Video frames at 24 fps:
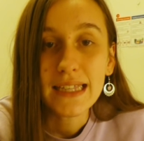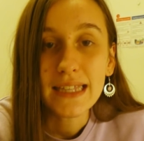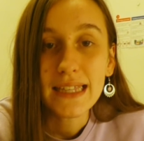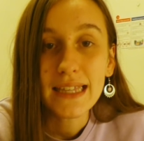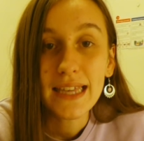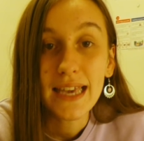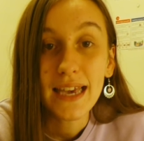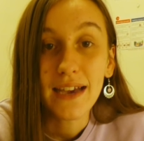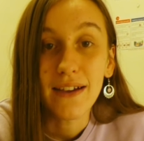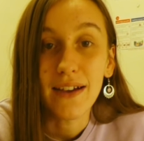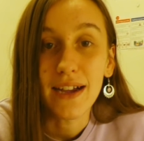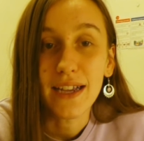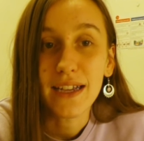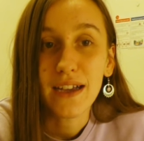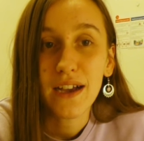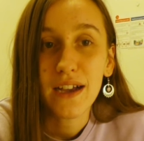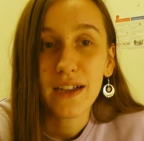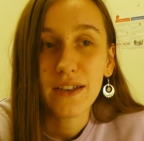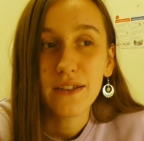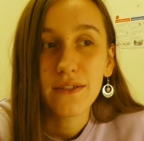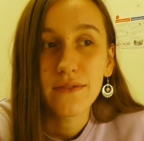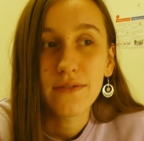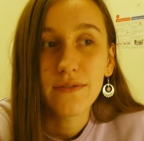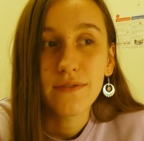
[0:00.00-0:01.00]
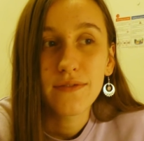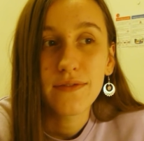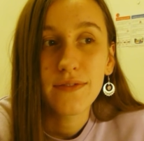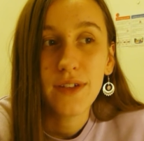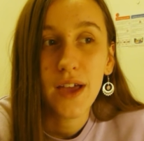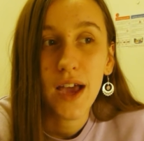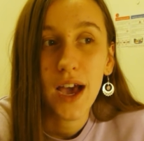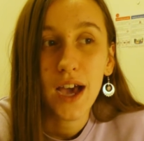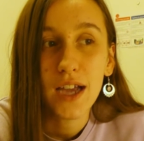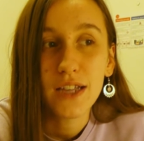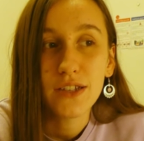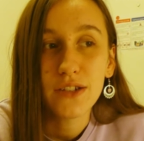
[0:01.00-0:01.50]
yeah, I kind of
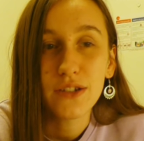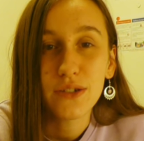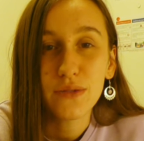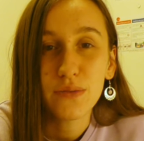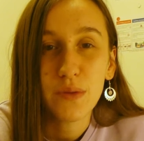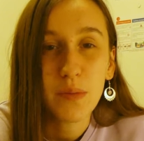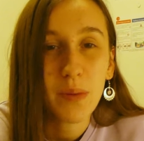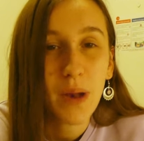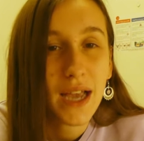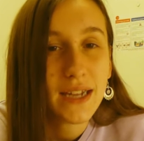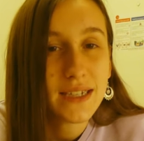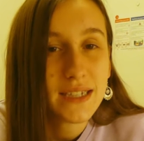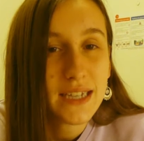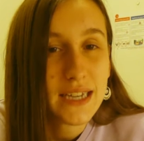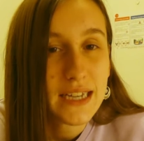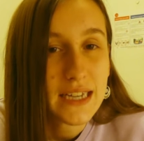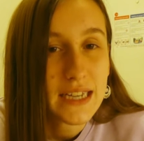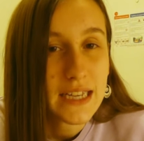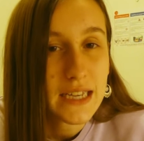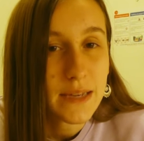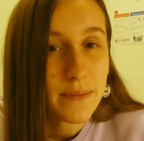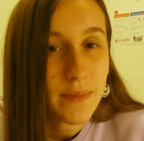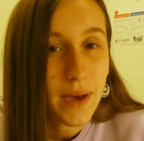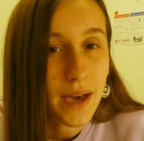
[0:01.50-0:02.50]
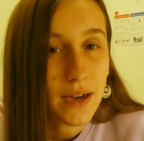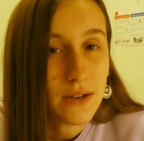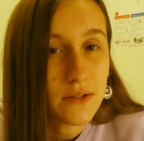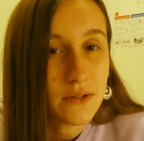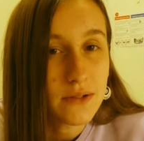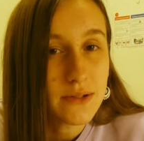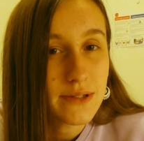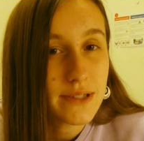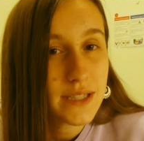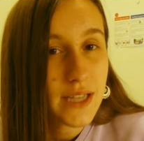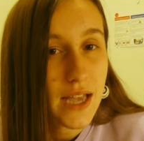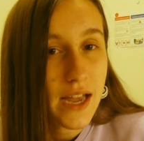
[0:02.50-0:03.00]
just replied to
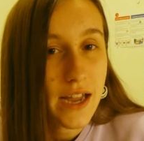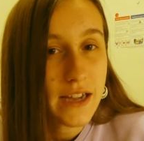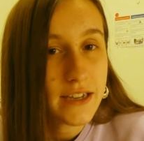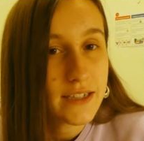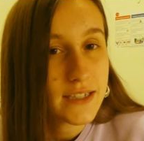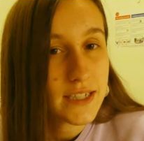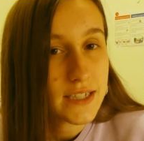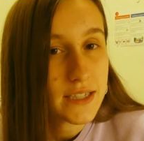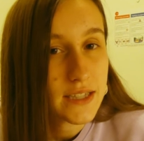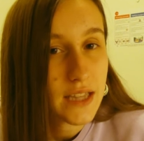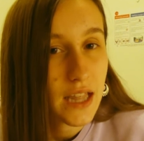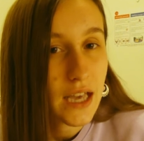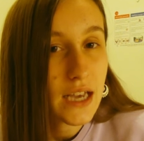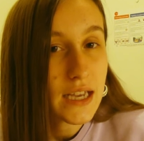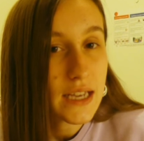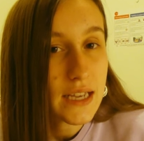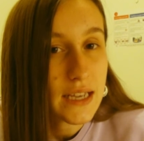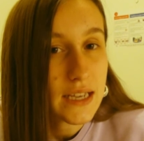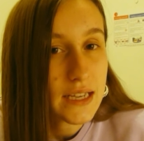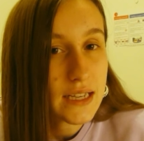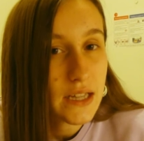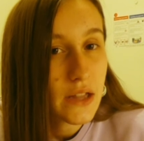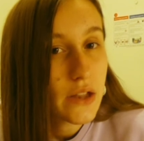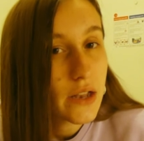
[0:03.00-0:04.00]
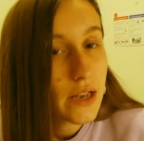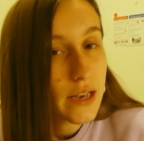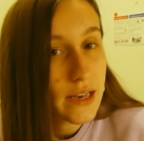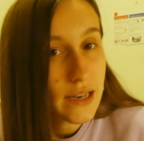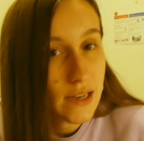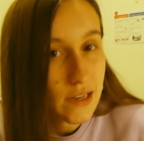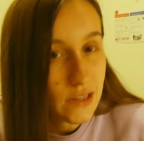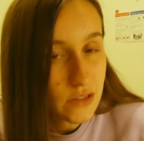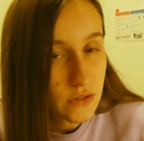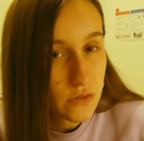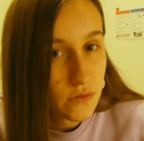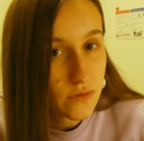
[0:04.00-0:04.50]
emails and did like
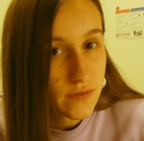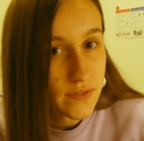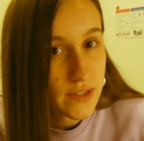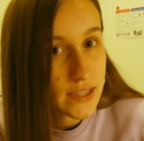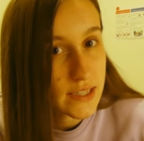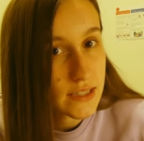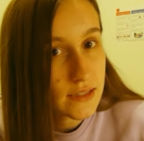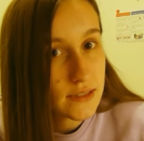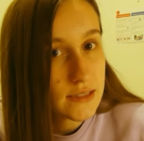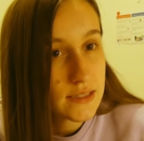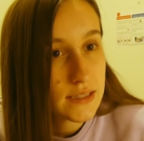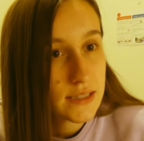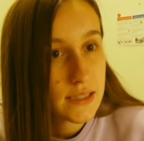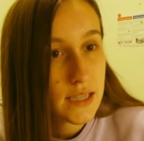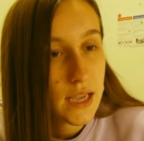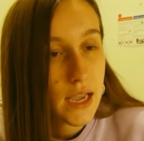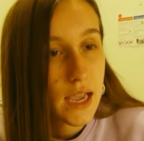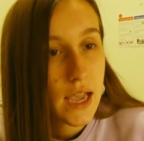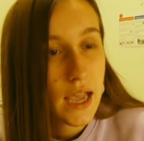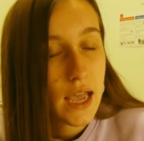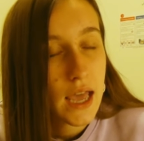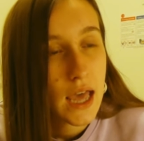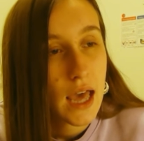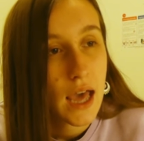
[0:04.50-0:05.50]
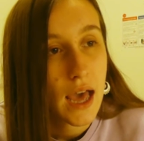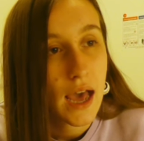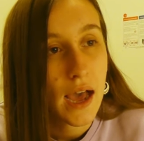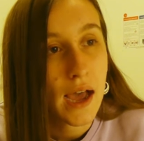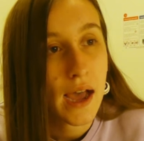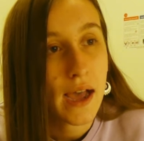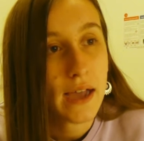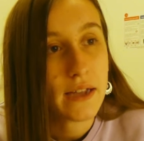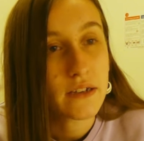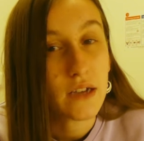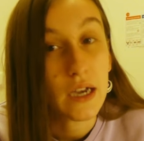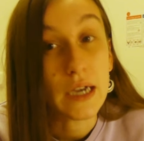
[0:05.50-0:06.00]
little things.
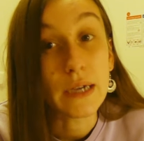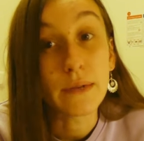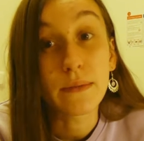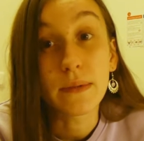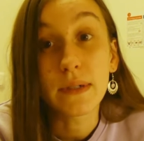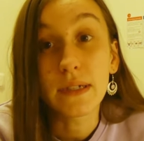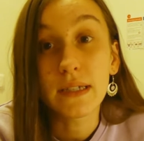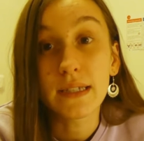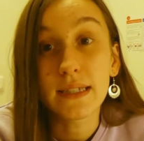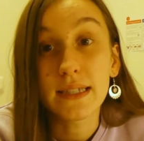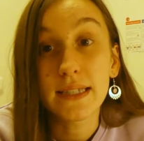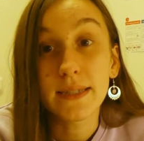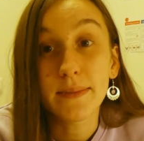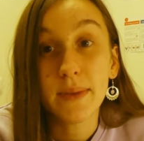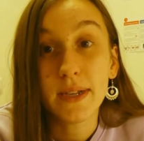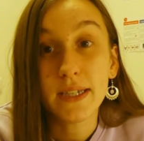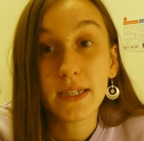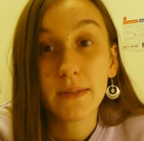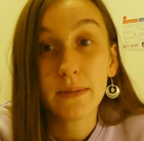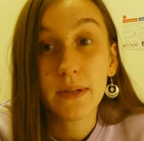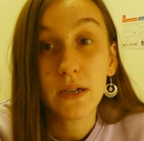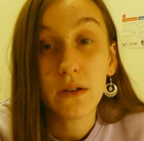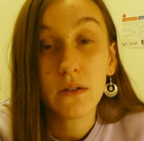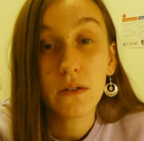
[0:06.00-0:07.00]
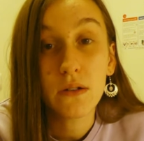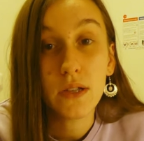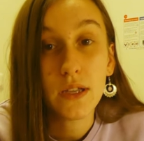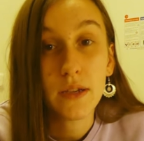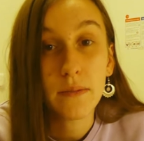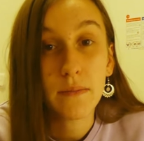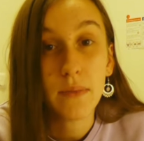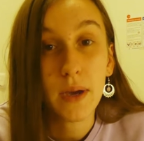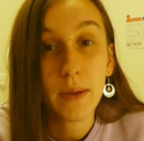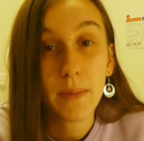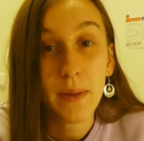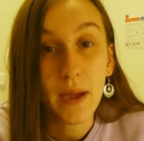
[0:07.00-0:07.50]
And I was meant to be
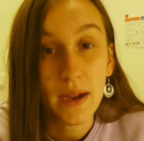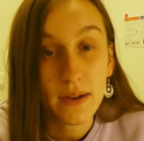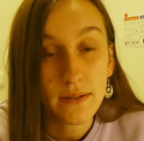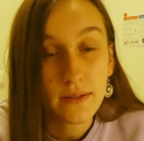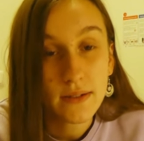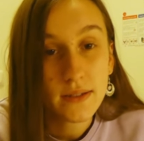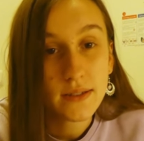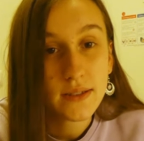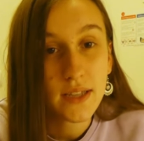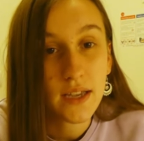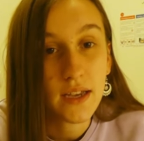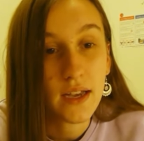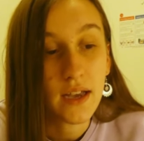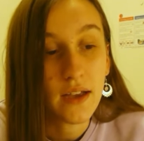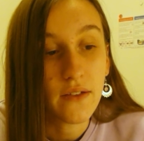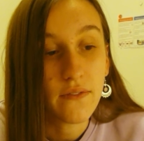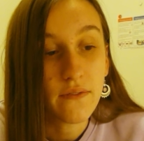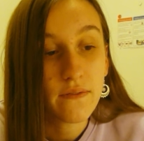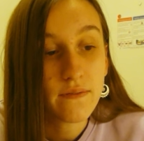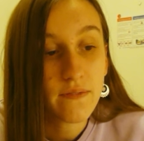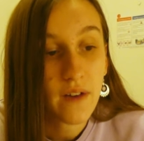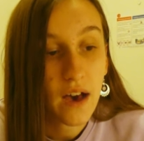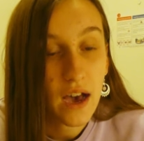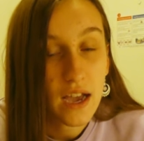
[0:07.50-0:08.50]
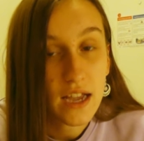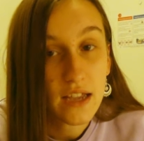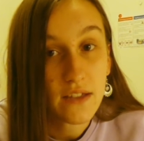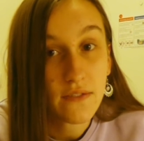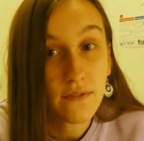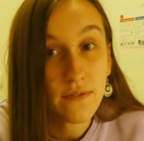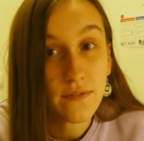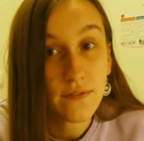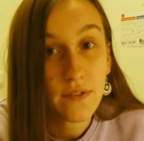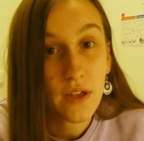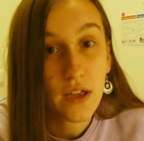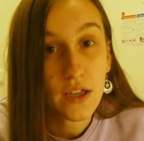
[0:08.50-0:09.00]
calling my parents at
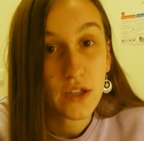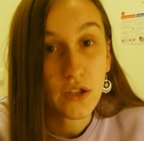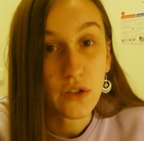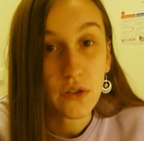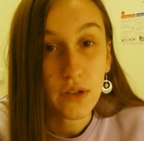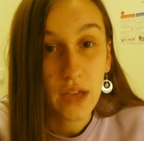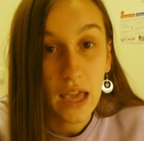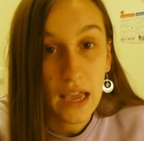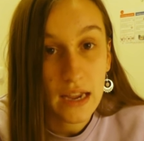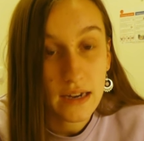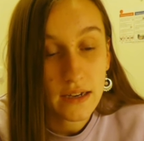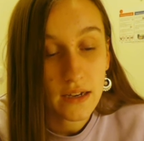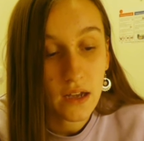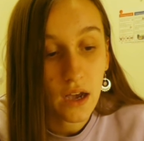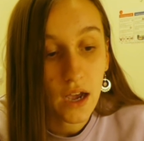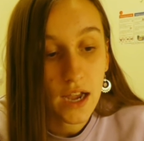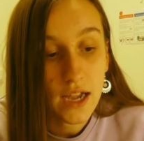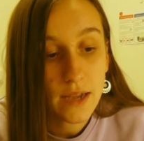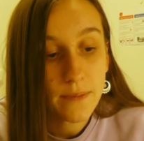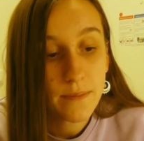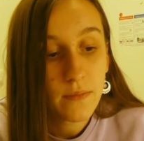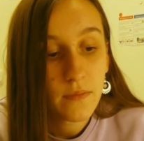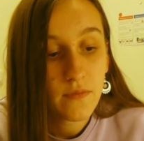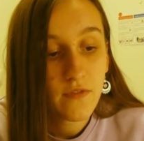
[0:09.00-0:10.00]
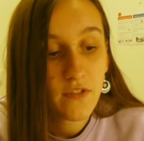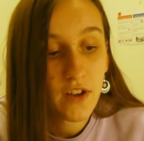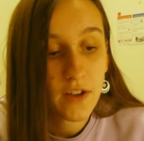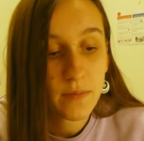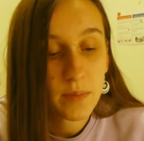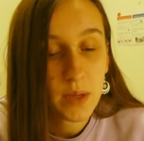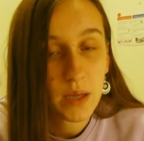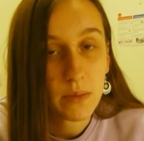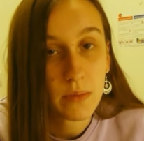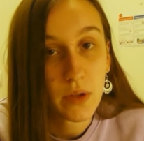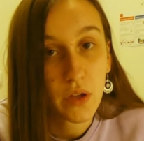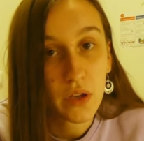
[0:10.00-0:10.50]
5 p.m. UK time,
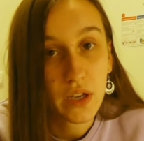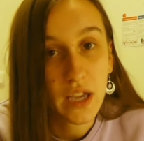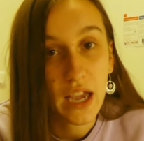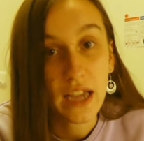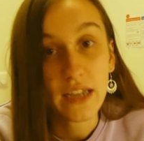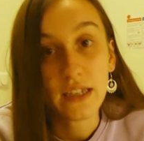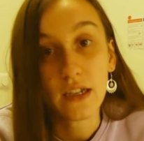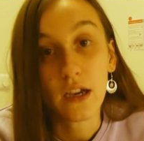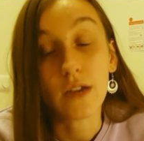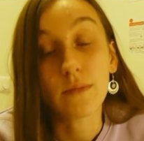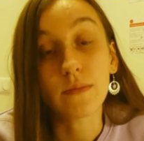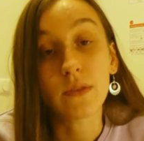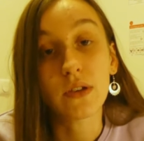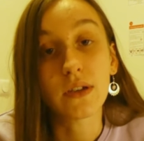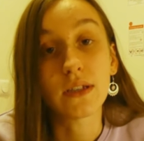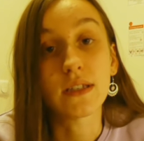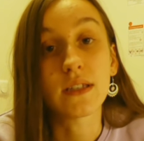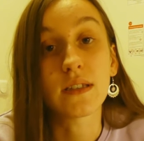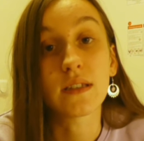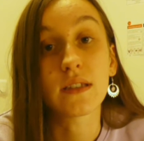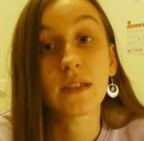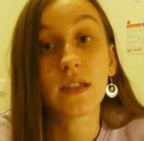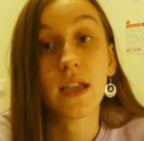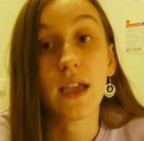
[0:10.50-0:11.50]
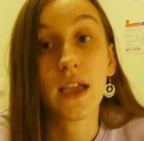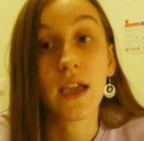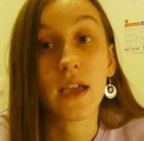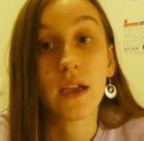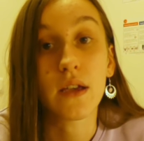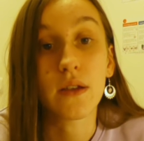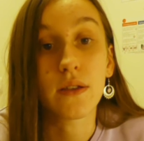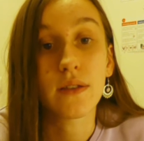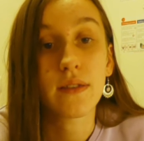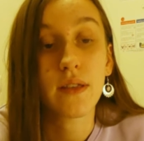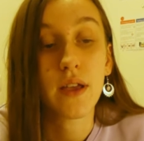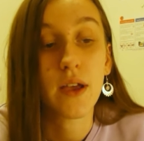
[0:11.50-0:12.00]
because
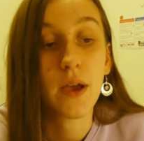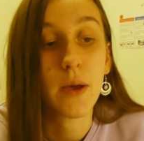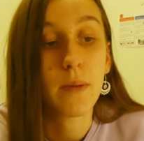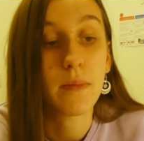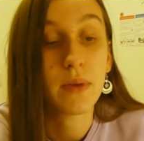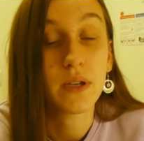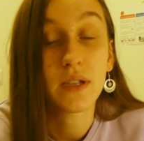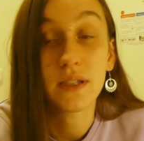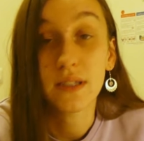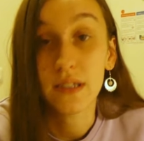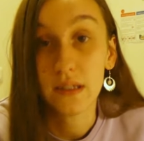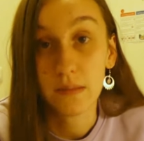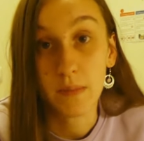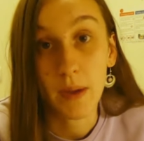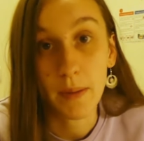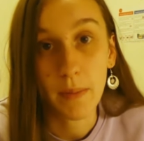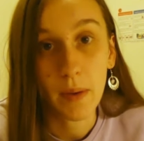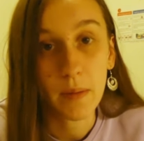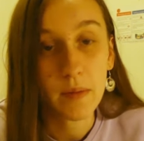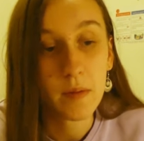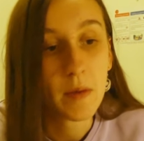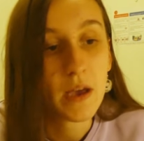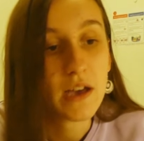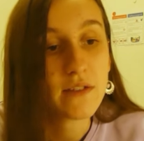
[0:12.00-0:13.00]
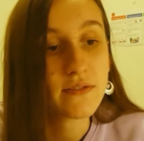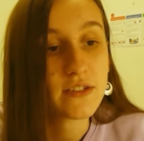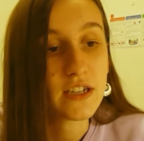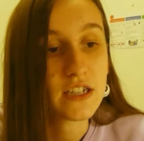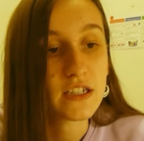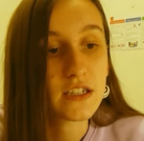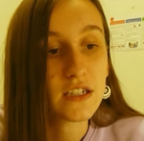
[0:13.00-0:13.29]
it's my mum's birthday